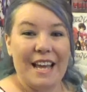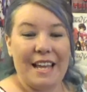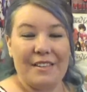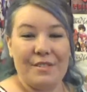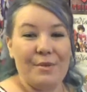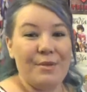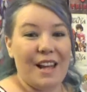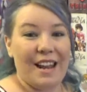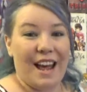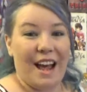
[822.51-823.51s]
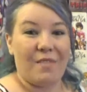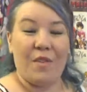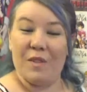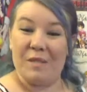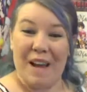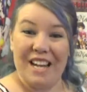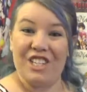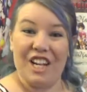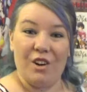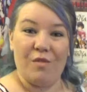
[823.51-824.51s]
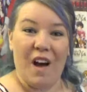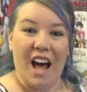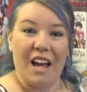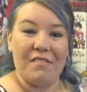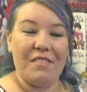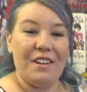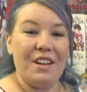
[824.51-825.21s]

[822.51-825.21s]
is Ulala from Space Channel 5.